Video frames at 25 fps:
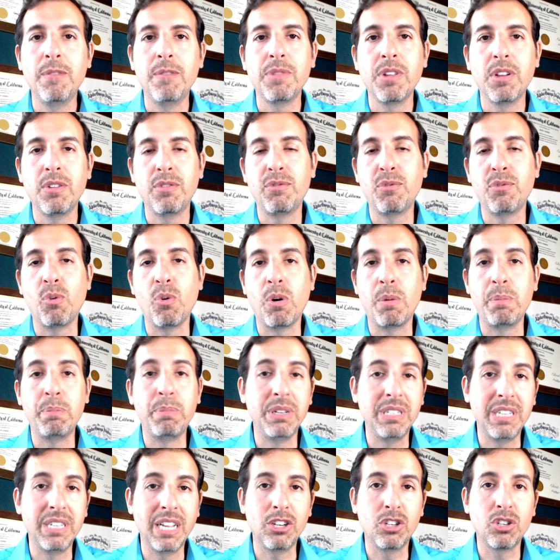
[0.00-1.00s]
for
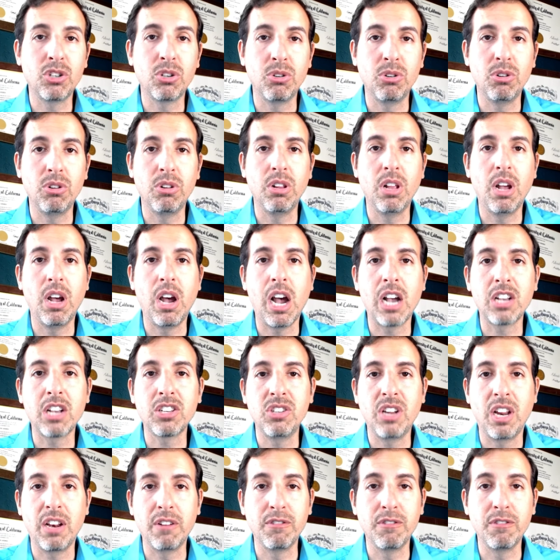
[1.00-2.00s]
potential
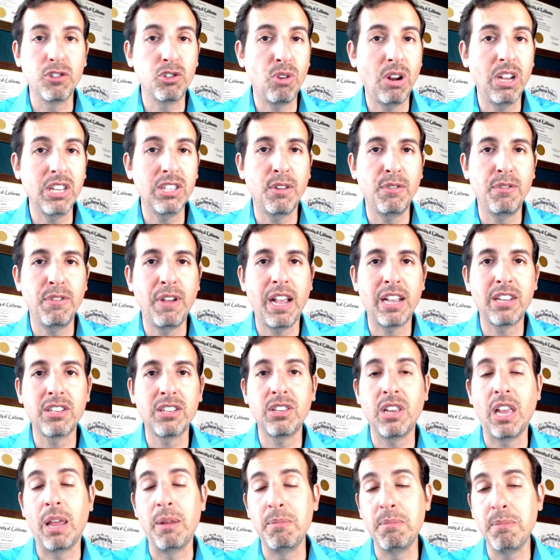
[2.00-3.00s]
oxidative stress effects
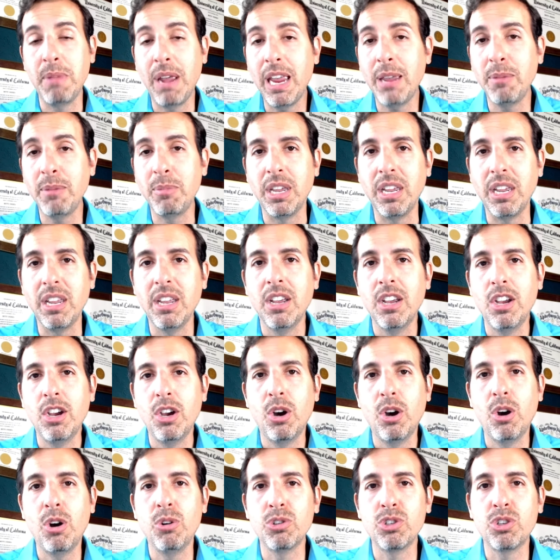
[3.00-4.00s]
and maybe
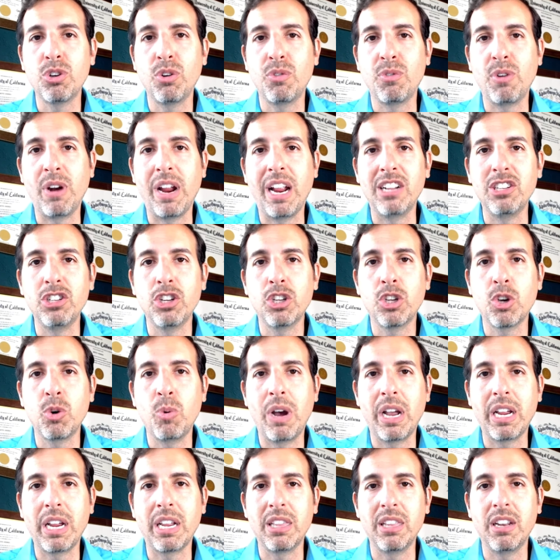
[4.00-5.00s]
also for
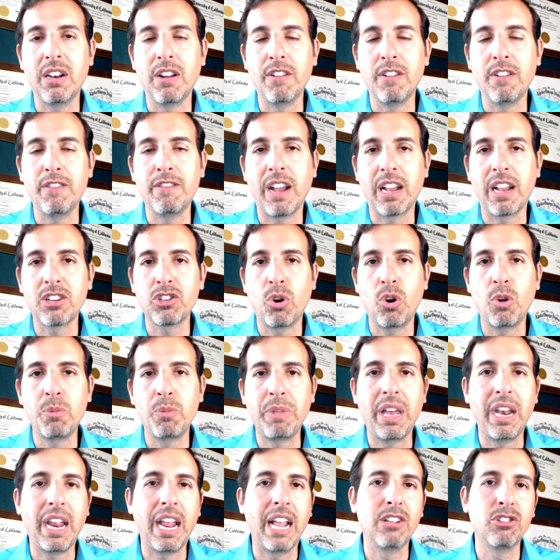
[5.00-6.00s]
anticoagulant effects. So I hope
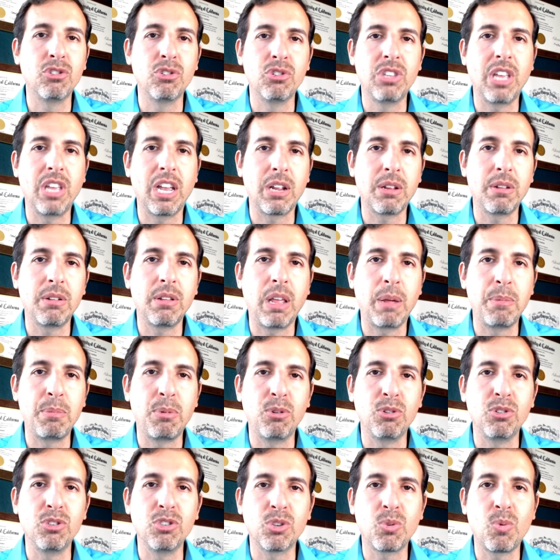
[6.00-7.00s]
that answers that, that
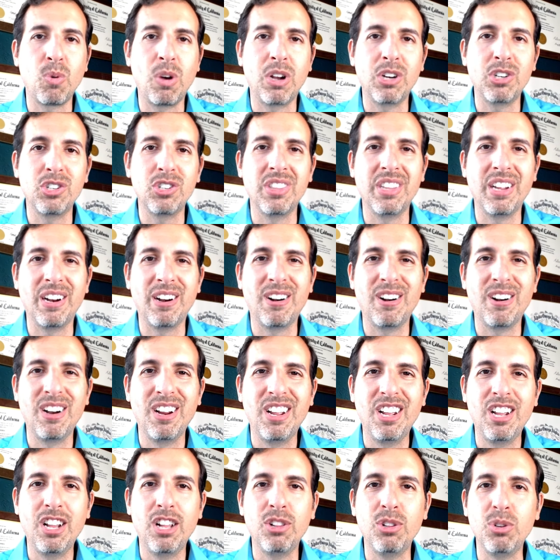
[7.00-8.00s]
person's question there.
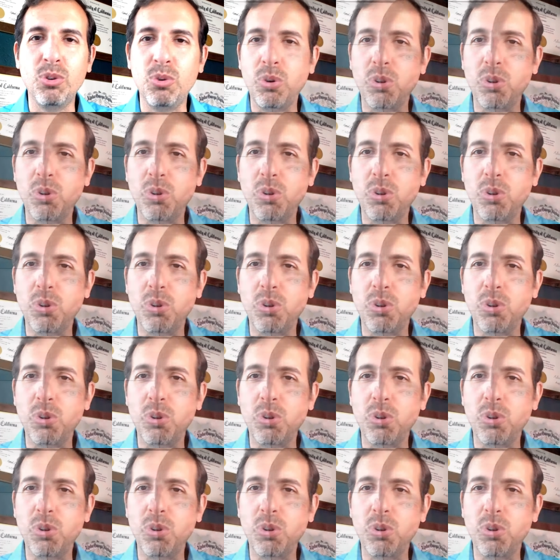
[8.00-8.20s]
Lo-